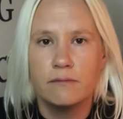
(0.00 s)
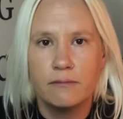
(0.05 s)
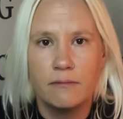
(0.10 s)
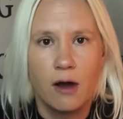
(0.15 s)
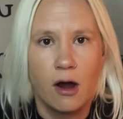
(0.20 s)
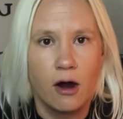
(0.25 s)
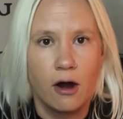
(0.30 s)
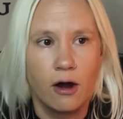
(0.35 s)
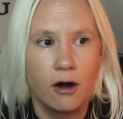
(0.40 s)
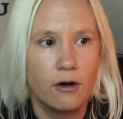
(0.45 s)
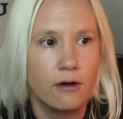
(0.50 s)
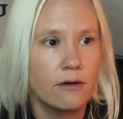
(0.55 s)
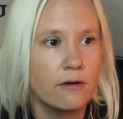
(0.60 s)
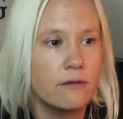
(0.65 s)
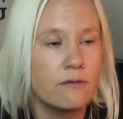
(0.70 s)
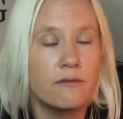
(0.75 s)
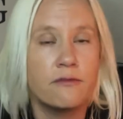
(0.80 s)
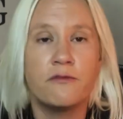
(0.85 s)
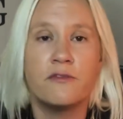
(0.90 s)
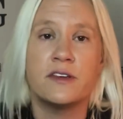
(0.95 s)

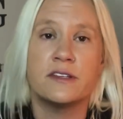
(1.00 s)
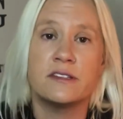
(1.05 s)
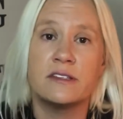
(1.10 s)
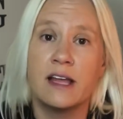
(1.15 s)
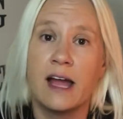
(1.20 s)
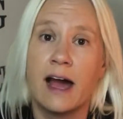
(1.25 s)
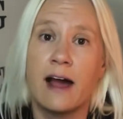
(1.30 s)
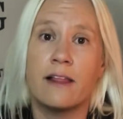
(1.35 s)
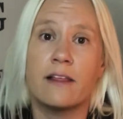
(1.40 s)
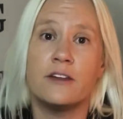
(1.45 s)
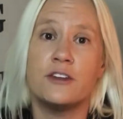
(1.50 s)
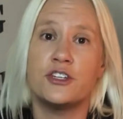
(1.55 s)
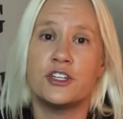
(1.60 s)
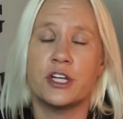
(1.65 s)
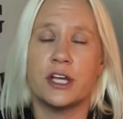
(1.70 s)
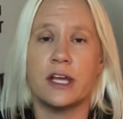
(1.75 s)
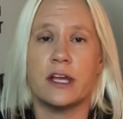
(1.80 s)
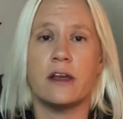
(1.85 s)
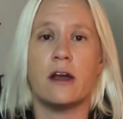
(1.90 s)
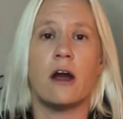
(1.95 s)
our
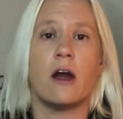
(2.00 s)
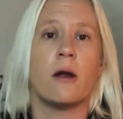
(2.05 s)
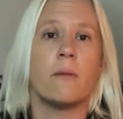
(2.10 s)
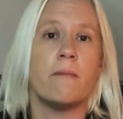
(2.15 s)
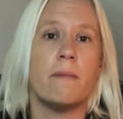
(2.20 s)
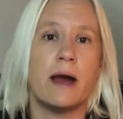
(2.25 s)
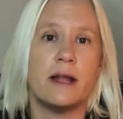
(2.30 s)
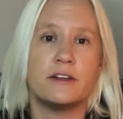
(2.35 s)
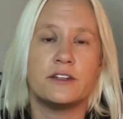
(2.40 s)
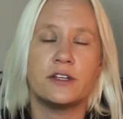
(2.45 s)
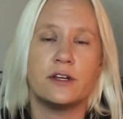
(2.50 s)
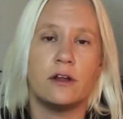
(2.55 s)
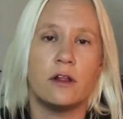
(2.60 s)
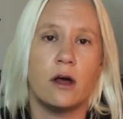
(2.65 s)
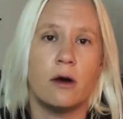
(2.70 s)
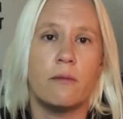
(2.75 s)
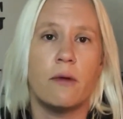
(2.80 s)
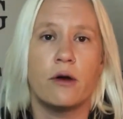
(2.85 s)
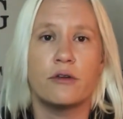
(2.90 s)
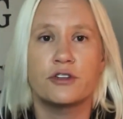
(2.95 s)
physiology, our
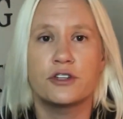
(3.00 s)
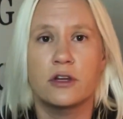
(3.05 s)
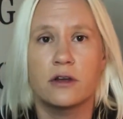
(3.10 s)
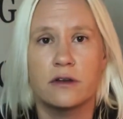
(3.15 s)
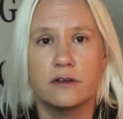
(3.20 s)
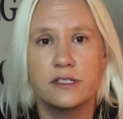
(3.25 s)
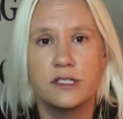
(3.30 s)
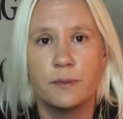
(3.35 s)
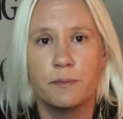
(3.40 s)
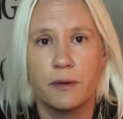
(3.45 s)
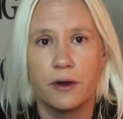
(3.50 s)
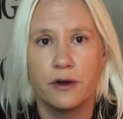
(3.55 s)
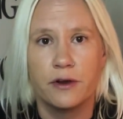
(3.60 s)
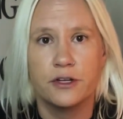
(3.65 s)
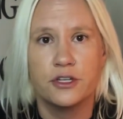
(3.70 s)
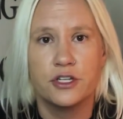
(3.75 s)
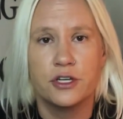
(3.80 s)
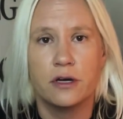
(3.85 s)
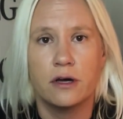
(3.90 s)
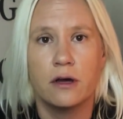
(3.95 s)
mental, emotional,
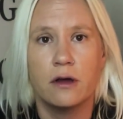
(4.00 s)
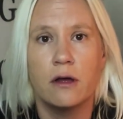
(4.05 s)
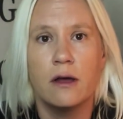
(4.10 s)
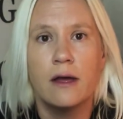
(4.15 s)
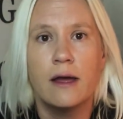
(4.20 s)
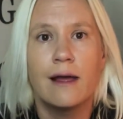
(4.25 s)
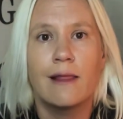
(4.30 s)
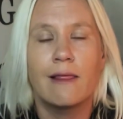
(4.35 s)
spiritual,